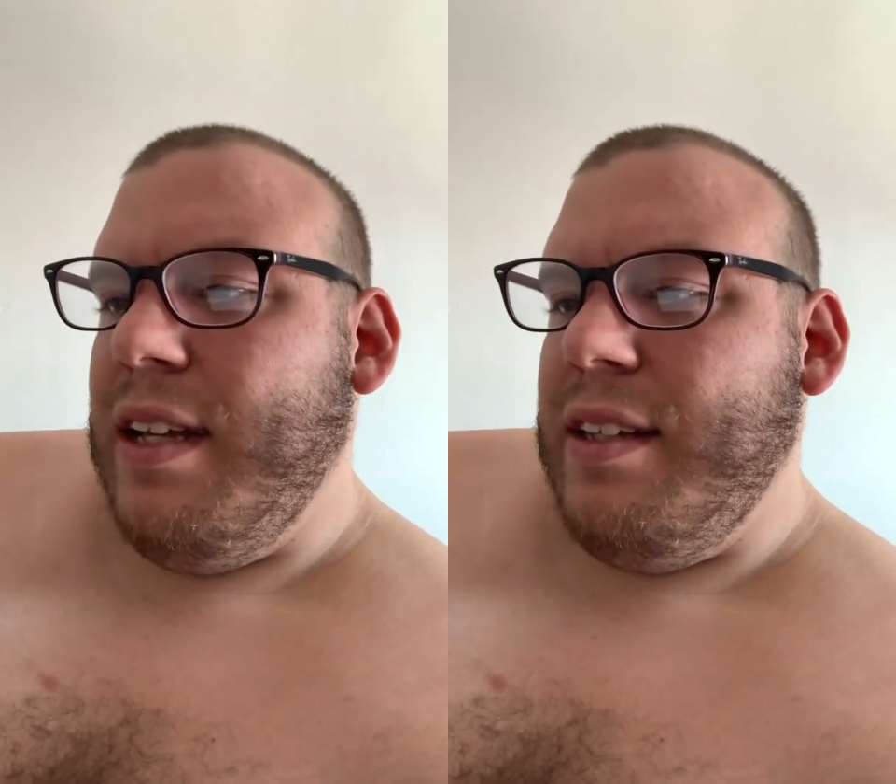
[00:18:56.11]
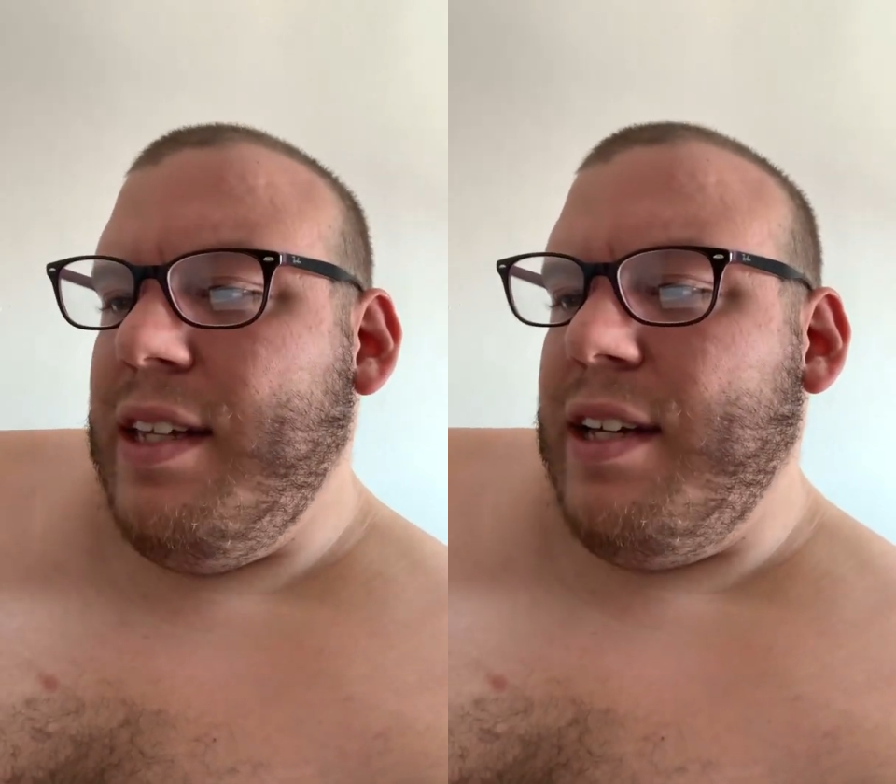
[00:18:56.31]

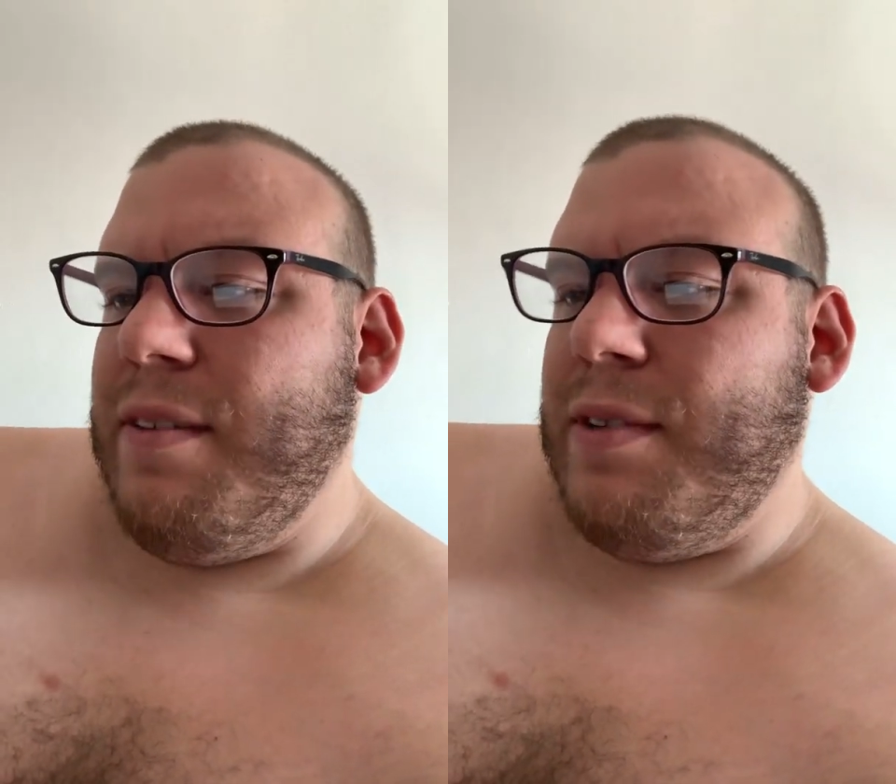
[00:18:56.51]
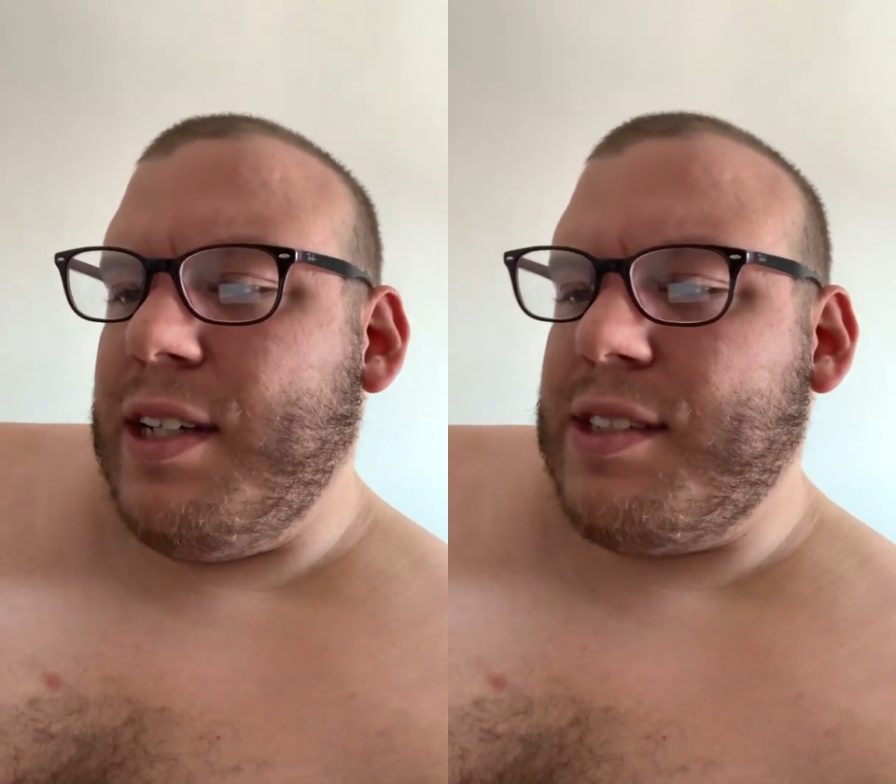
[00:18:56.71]
Yeah,
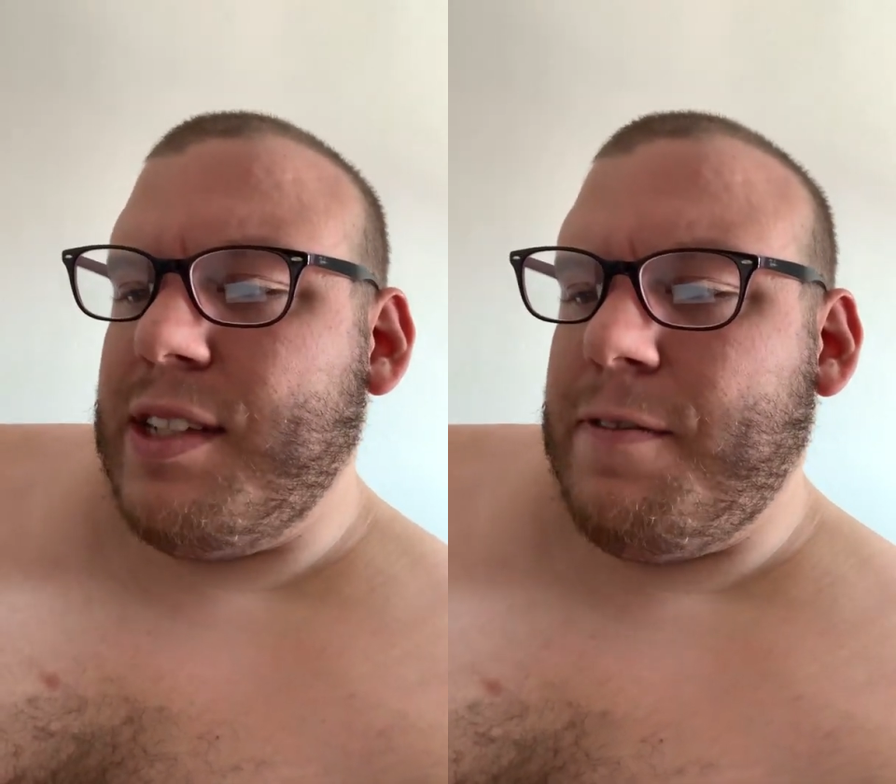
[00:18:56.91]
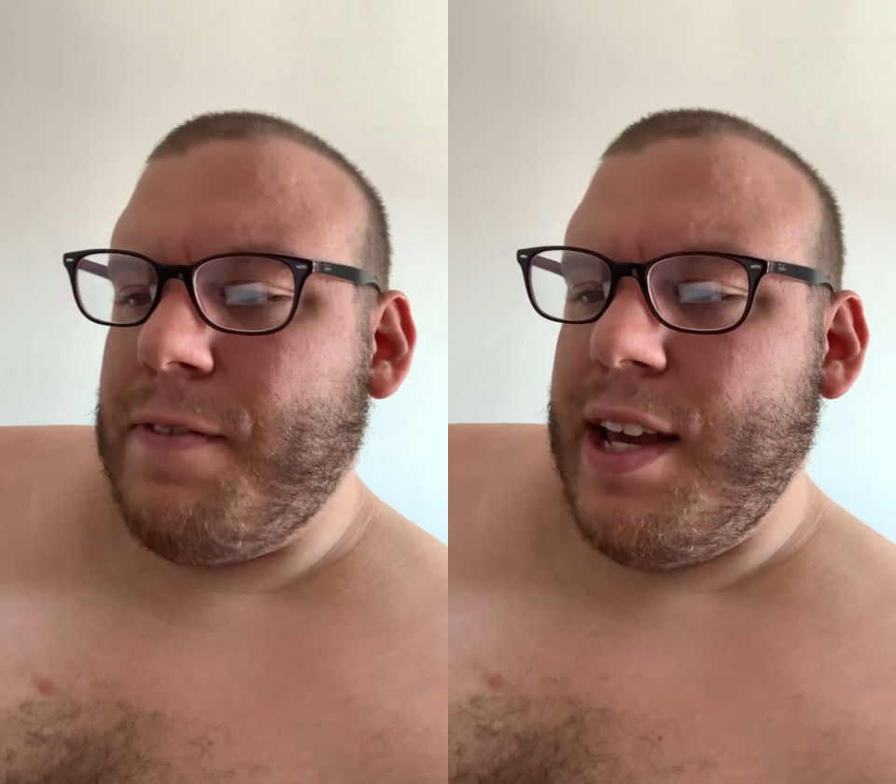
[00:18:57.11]
when I
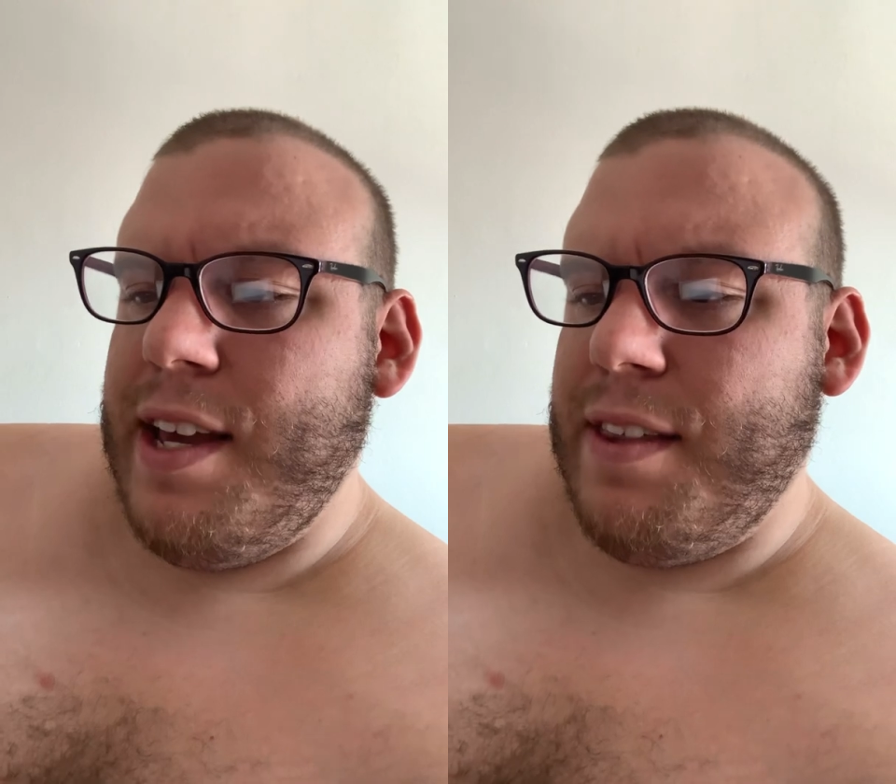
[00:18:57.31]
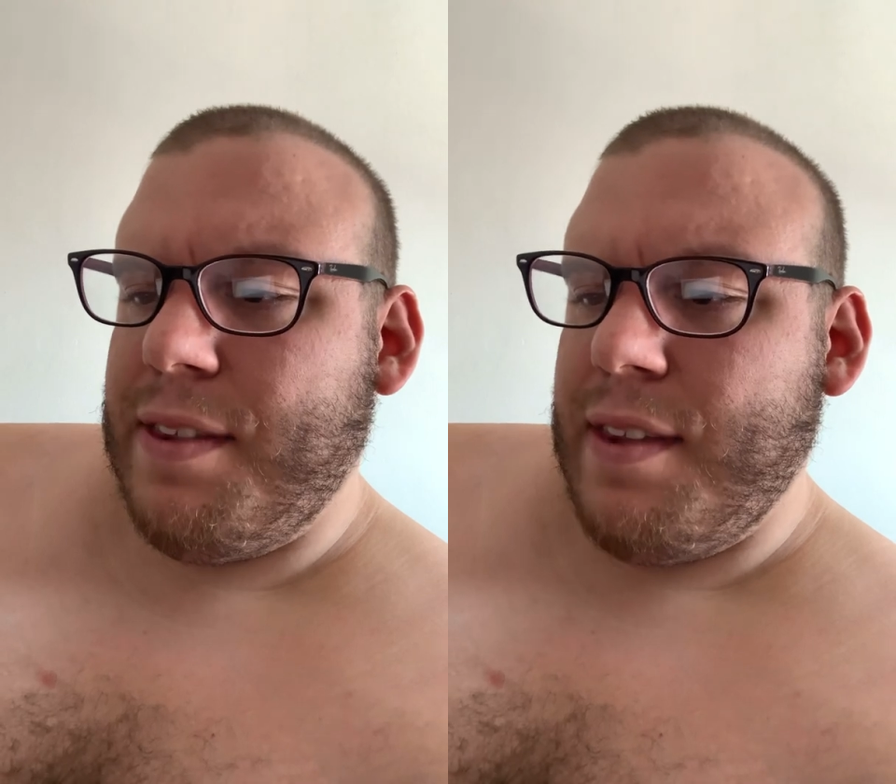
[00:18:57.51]
said
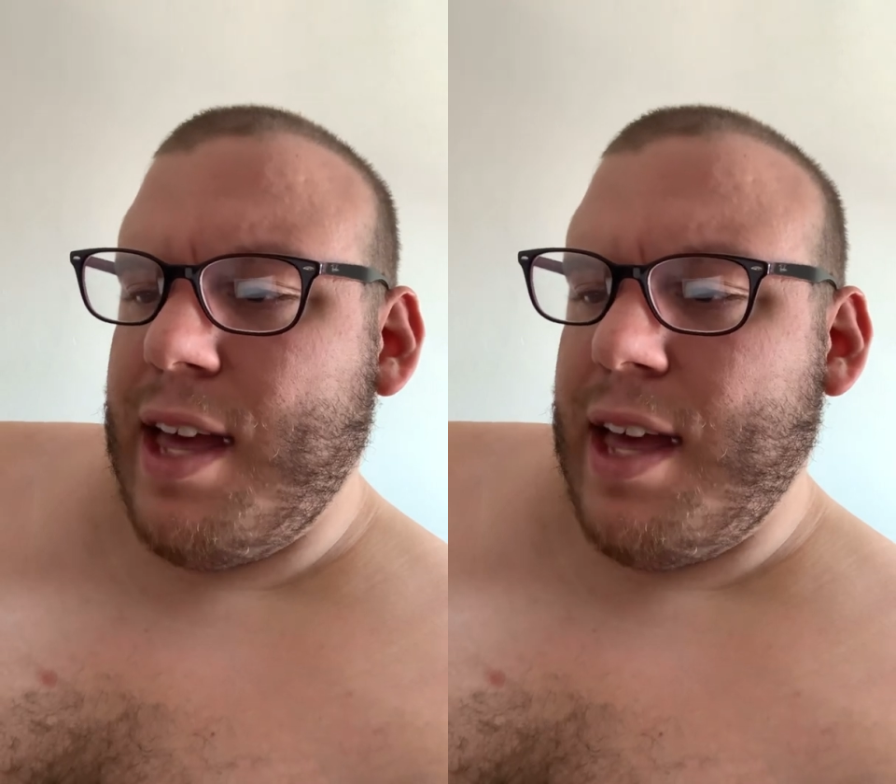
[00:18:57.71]
Faith